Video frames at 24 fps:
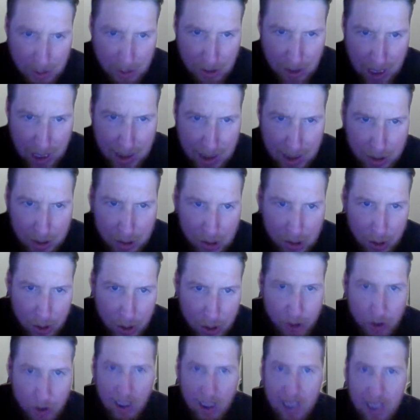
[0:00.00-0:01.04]

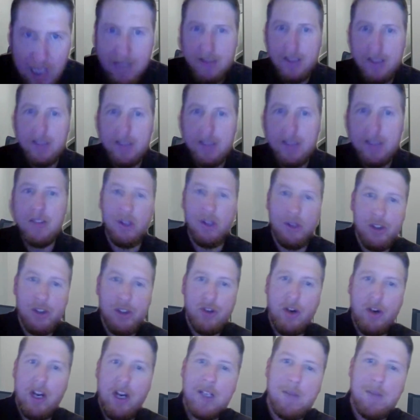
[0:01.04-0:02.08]
Psychosocial hazards, so
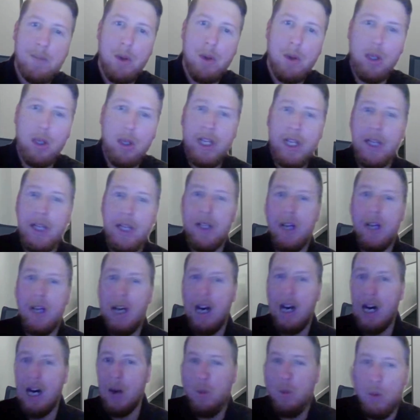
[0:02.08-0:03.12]
stress, bullying,
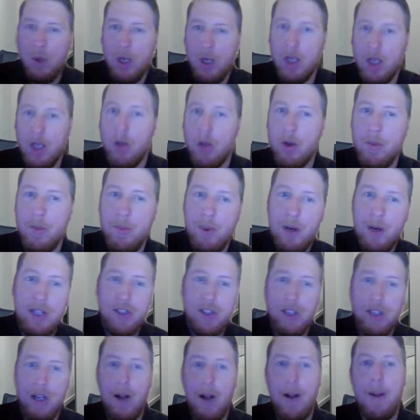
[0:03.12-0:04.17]
and workload
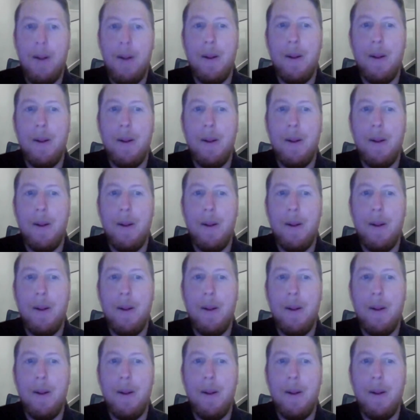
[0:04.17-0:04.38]
pressure.